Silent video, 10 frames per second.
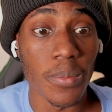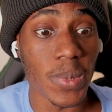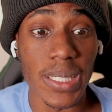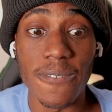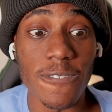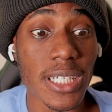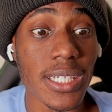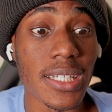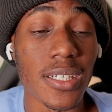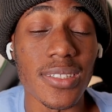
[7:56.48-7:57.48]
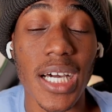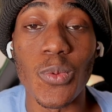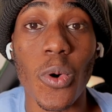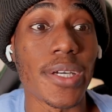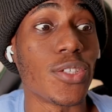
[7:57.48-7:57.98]
but in Finland, the
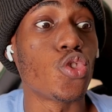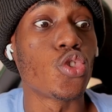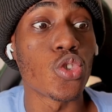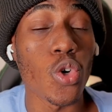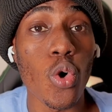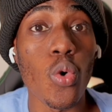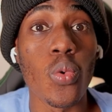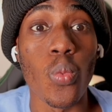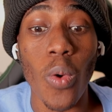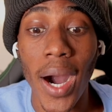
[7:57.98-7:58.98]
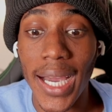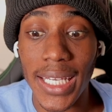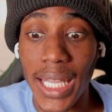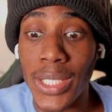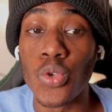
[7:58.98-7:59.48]
sidewalk is so
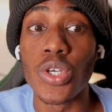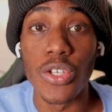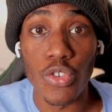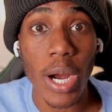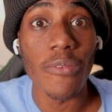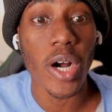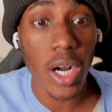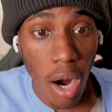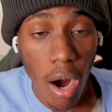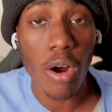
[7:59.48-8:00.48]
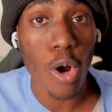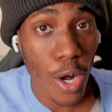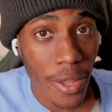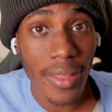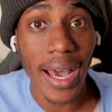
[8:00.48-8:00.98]
wide. Like, you can drive a car
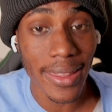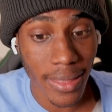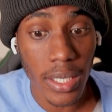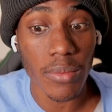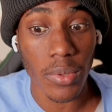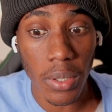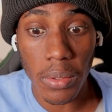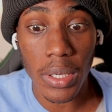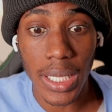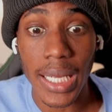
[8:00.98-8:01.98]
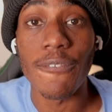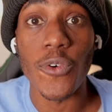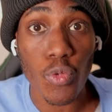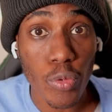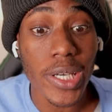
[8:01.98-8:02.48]
on that thing, bro. Like,
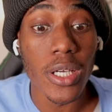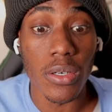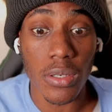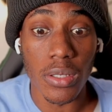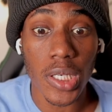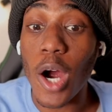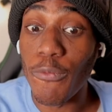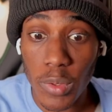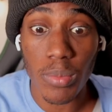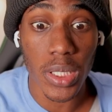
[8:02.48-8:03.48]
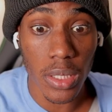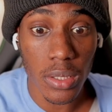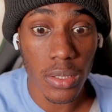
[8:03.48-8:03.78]
for real, comfortably.